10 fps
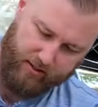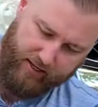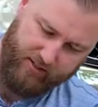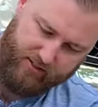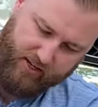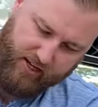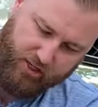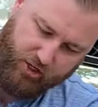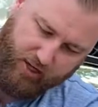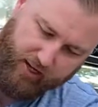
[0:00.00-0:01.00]
like
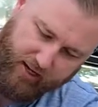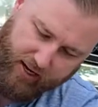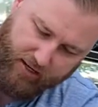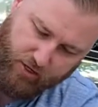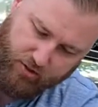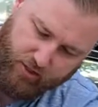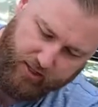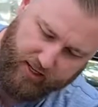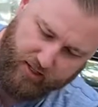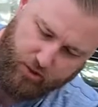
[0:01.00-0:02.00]
such, and use it
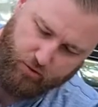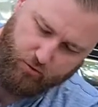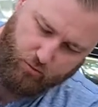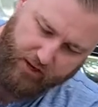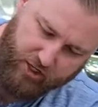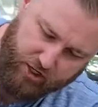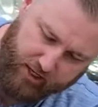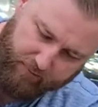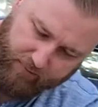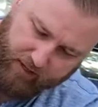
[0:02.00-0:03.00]
then to winch up